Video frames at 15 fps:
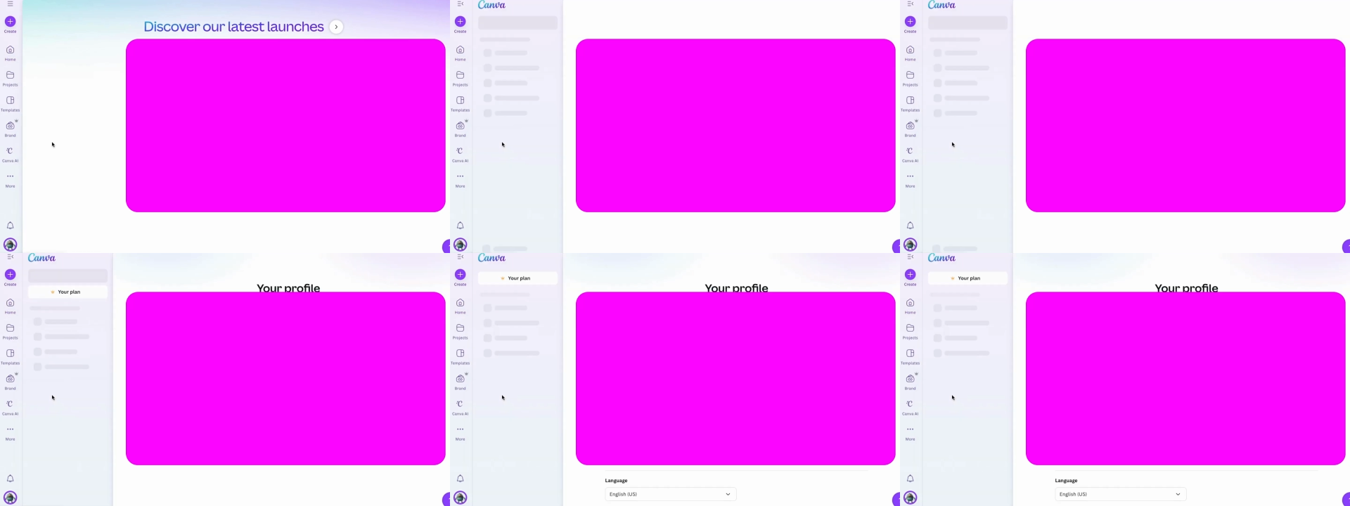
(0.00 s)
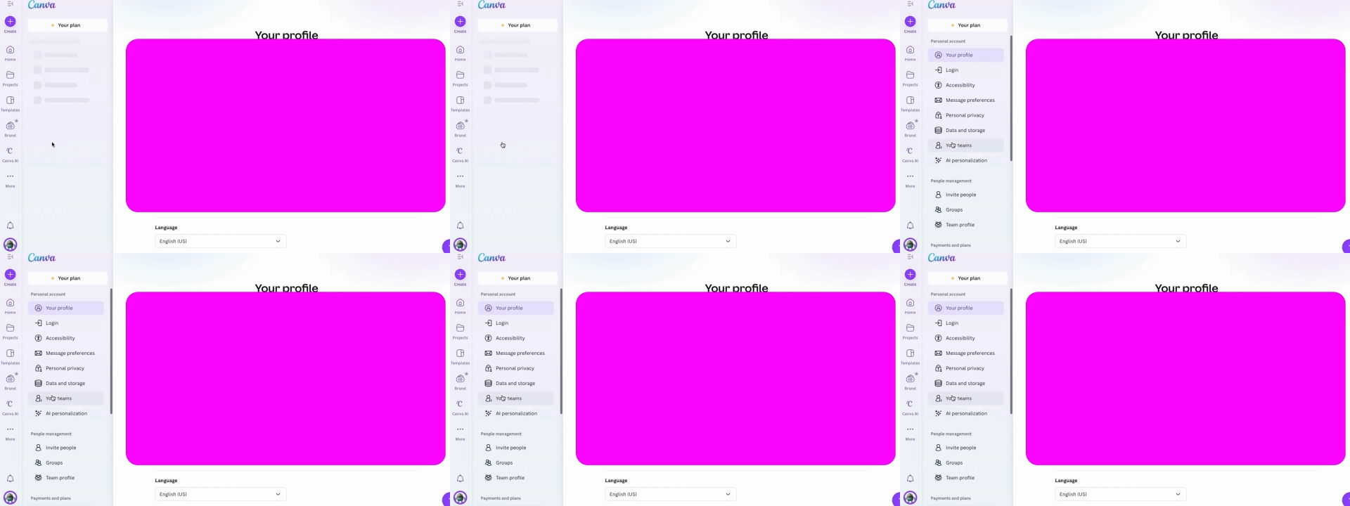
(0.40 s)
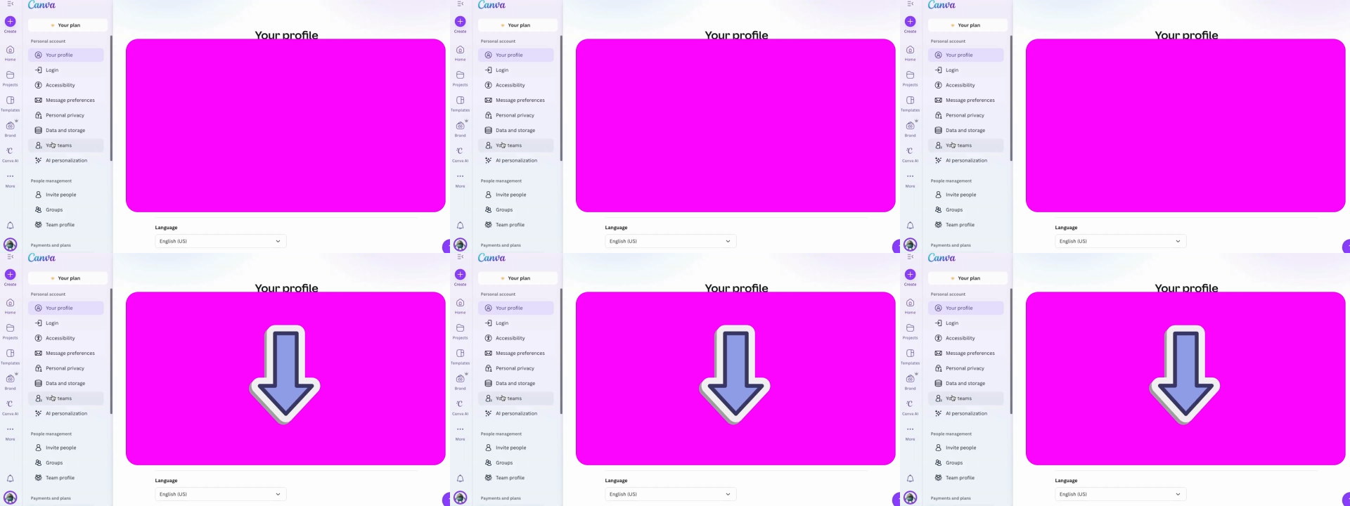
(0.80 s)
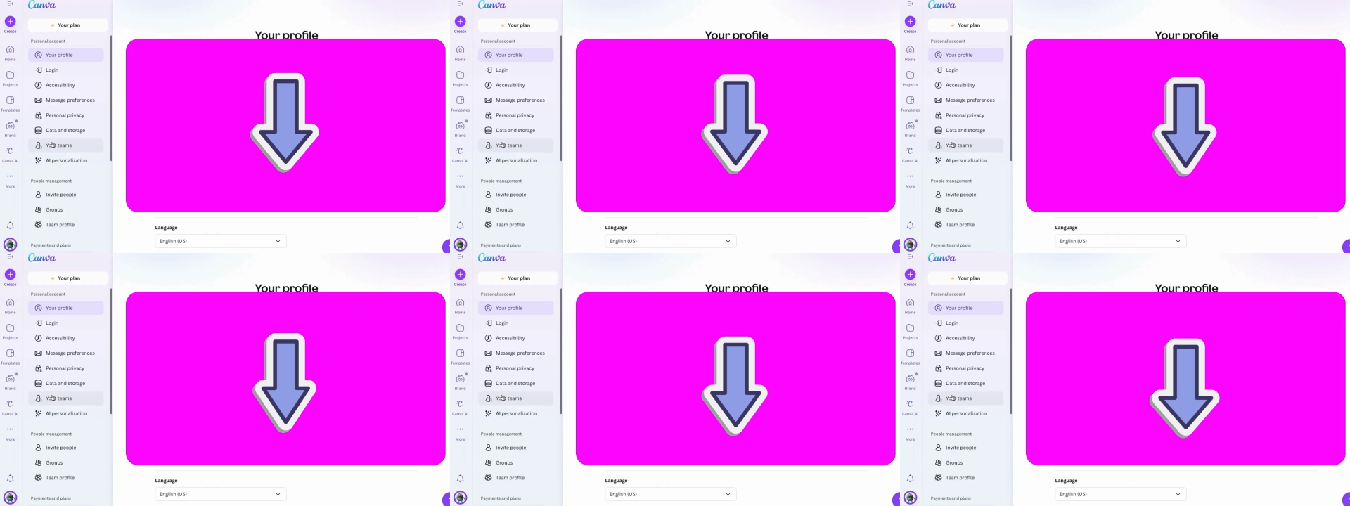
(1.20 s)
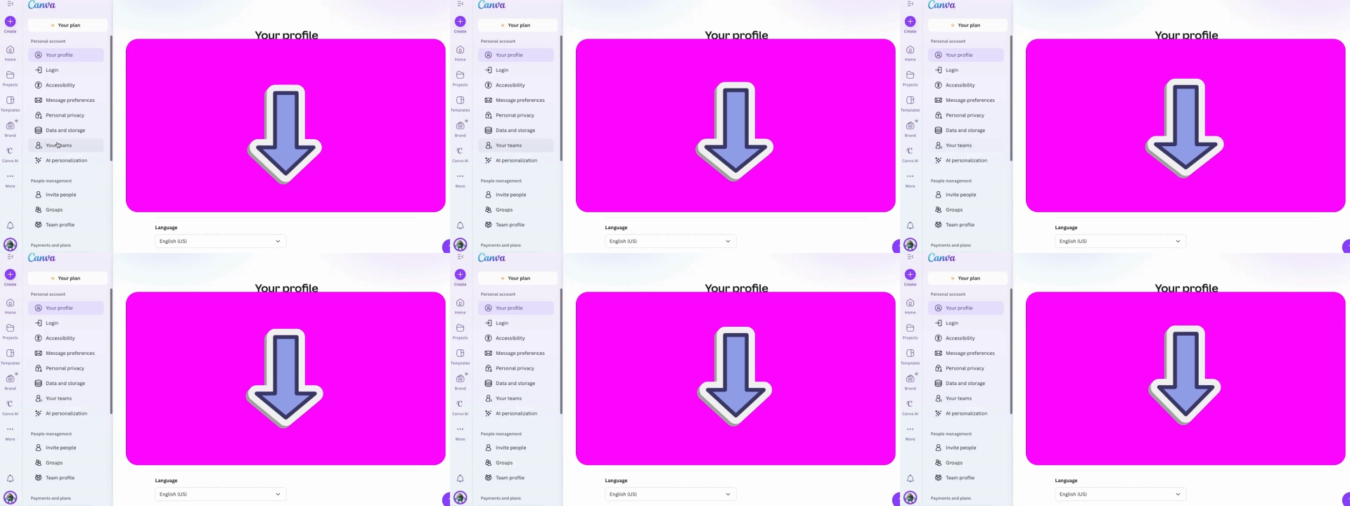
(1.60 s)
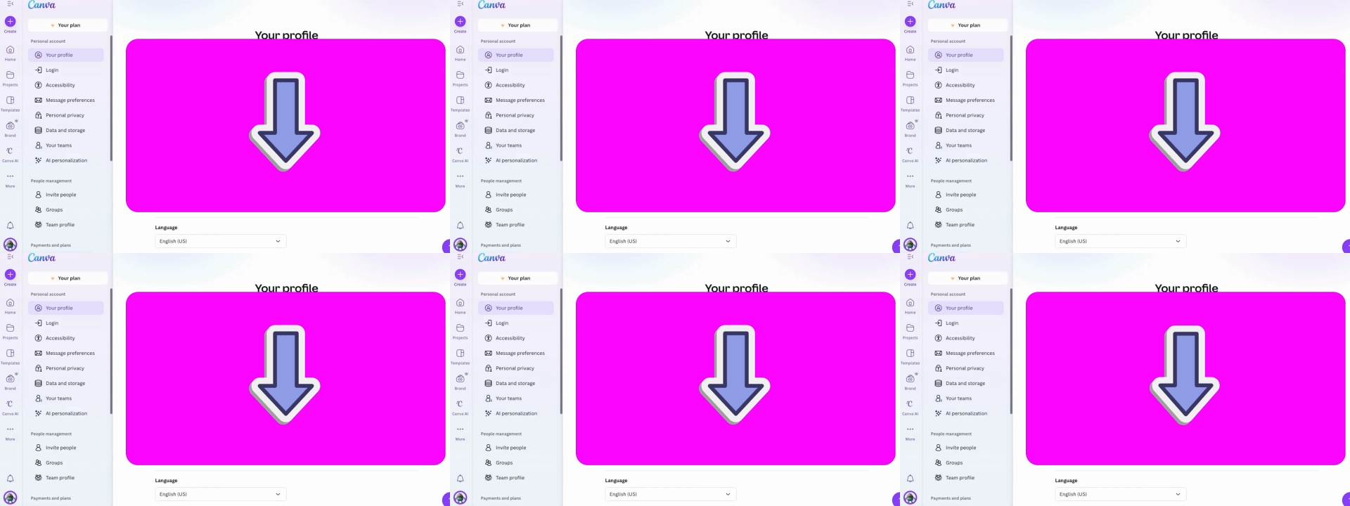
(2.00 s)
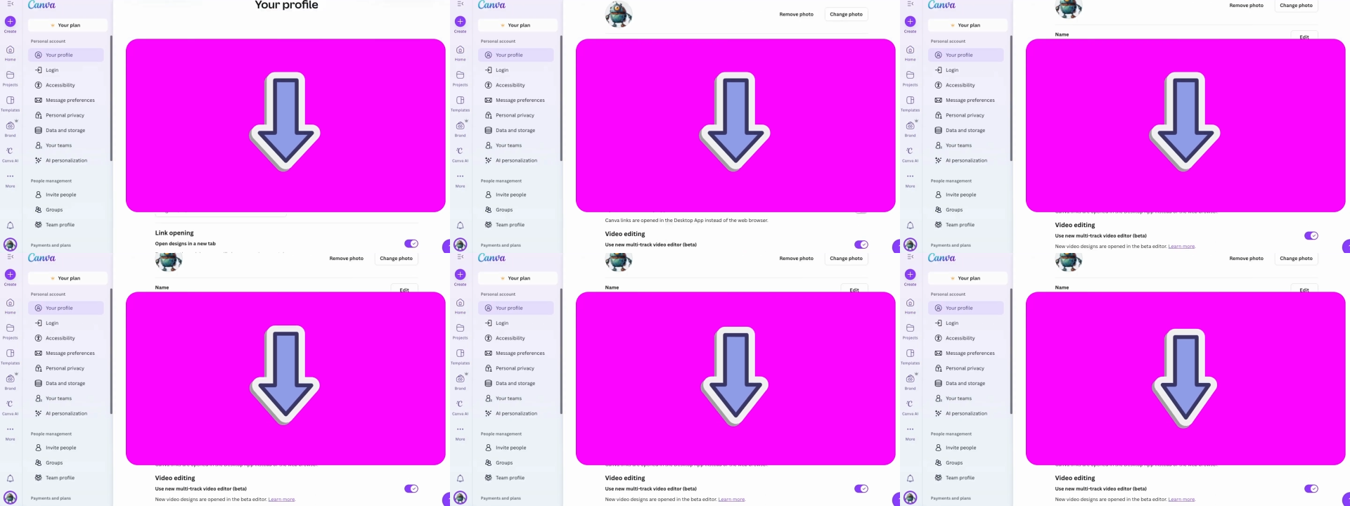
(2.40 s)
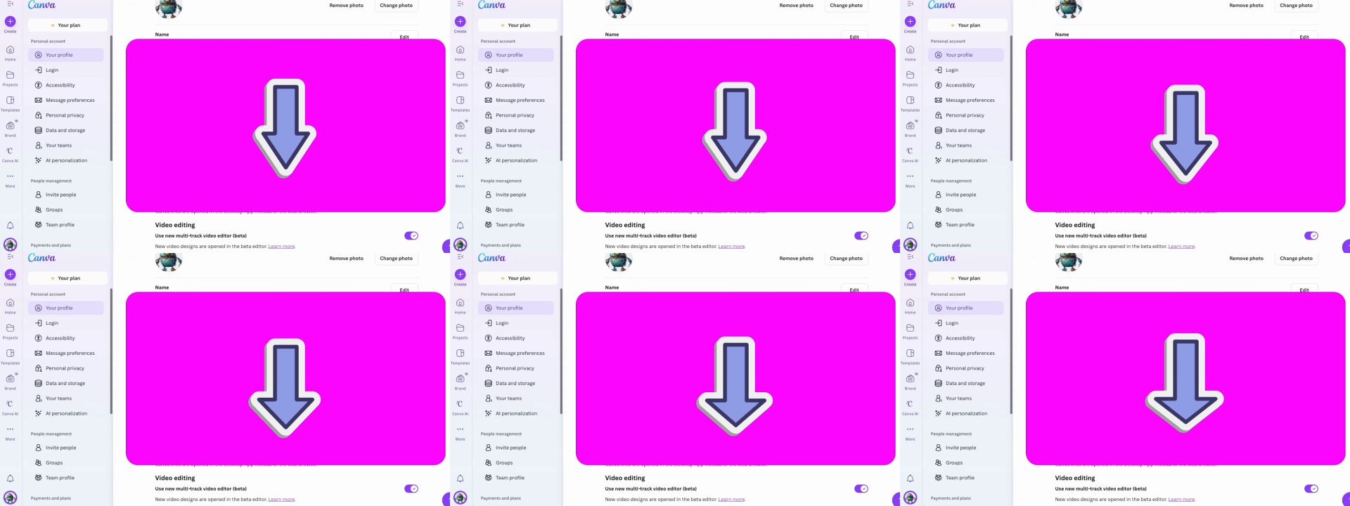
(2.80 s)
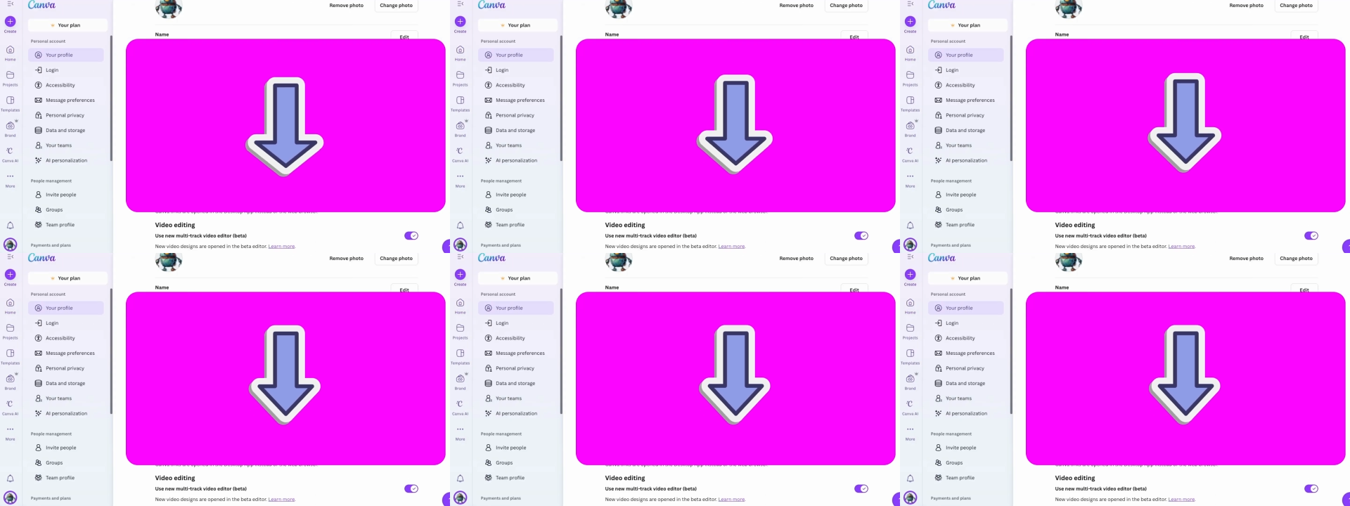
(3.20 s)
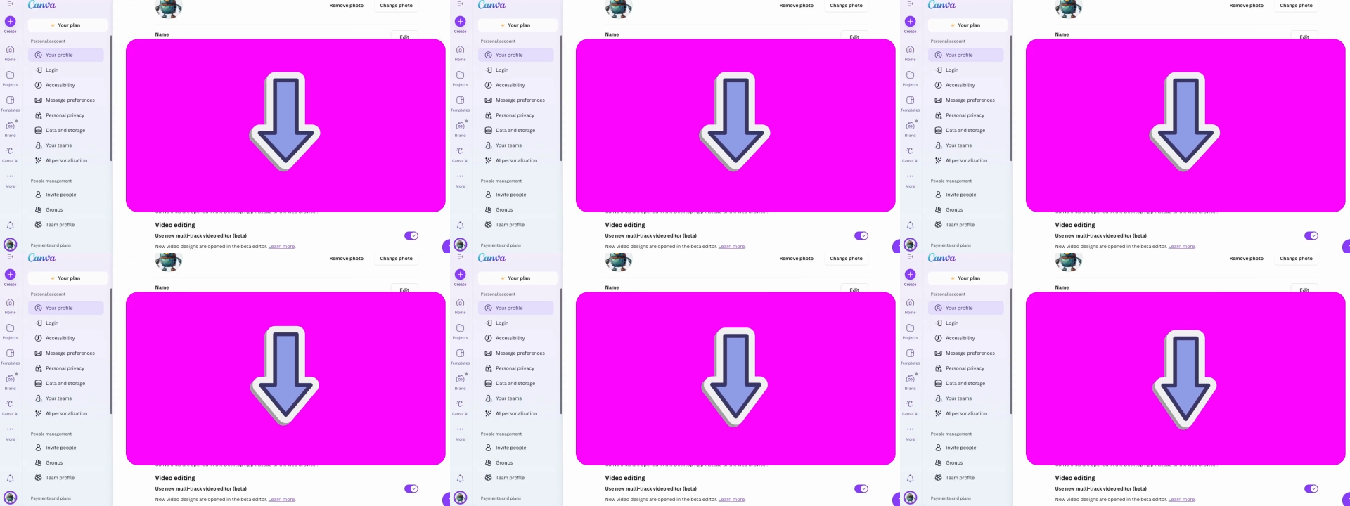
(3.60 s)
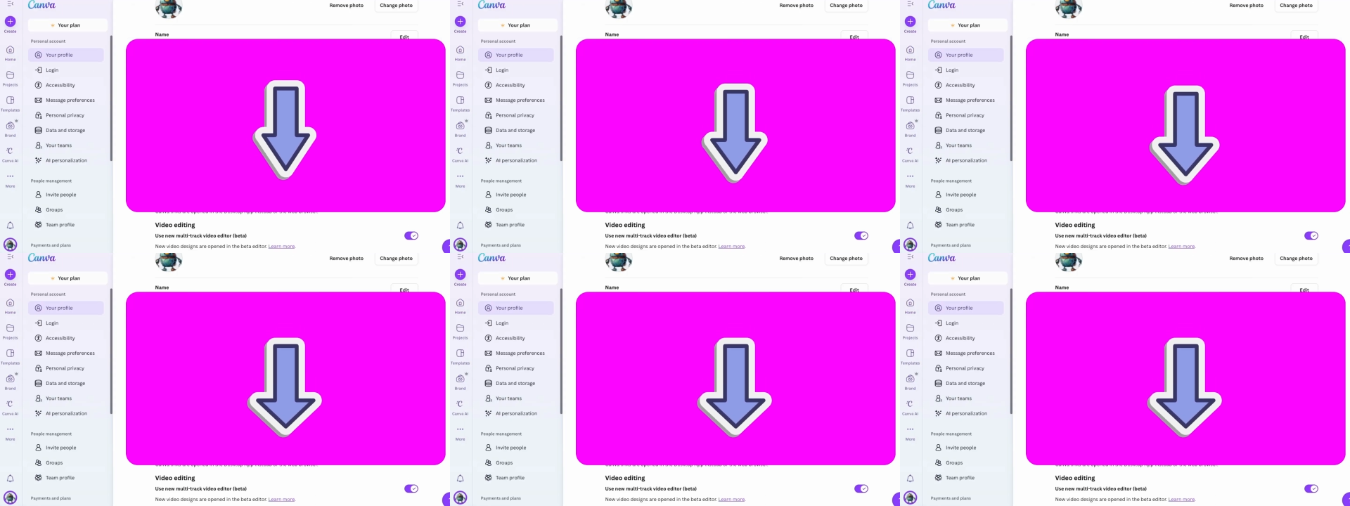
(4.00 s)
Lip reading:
Nobody's mouth can be seen.